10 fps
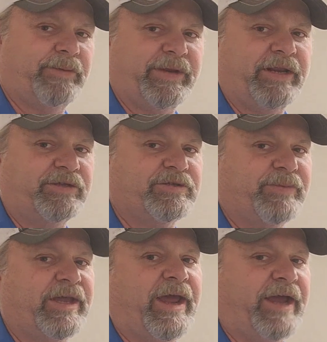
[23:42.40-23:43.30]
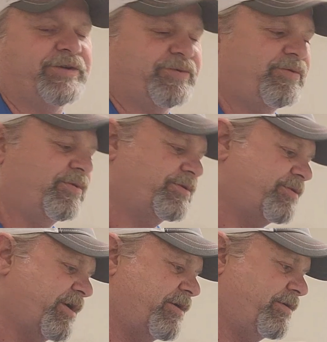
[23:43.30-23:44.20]
I used to be an actual horse
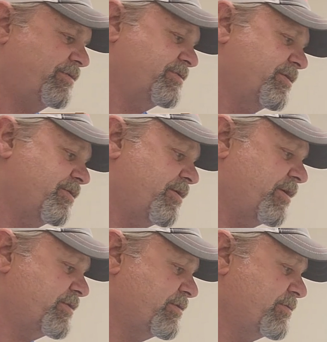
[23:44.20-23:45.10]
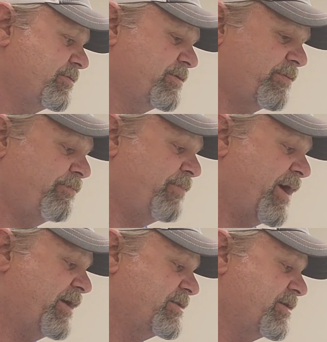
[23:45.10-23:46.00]
trader. I used to go to auctions,
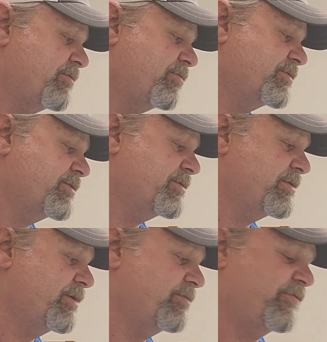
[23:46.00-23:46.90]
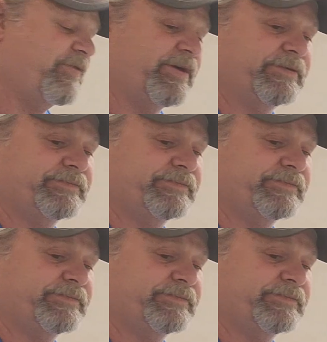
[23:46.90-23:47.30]
buy and sell horses. It was fun.